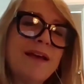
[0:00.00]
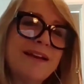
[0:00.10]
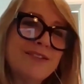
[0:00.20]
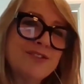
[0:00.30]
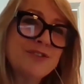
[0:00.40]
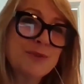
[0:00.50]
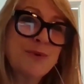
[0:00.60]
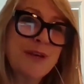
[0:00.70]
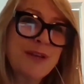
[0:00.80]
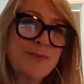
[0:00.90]
Now, Insurance
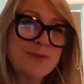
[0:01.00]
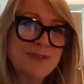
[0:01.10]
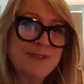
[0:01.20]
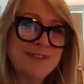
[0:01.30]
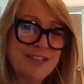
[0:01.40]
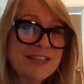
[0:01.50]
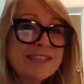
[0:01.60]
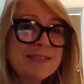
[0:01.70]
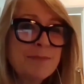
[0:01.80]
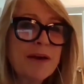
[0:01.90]
With wasn't
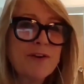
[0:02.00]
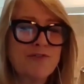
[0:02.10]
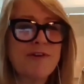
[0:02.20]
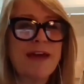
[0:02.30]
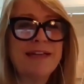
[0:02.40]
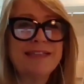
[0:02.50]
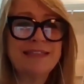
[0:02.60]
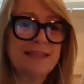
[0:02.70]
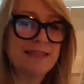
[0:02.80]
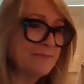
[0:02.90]
just about
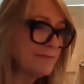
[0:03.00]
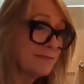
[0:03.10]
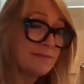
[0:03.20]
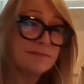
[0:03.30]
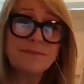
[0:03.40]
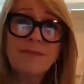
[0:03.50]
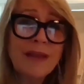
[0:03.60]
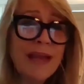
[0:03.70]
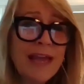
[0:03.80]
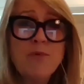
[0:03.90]
creating
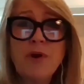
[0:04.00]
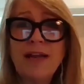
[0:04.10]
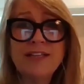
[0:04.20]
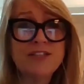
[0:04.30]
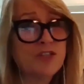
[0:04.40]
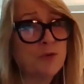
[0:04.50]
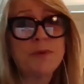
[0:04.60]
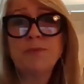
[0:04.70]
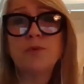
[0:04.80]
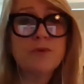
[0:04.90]
a brand so
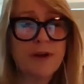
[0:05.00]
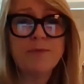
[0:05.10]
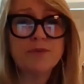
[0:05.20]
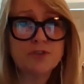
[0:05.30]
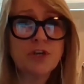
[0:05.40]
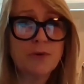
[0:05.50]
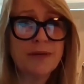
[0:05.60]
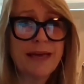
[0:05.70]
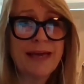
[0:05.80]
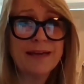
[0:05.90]
people were able to go
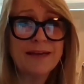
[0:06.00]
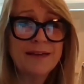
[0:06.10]
and get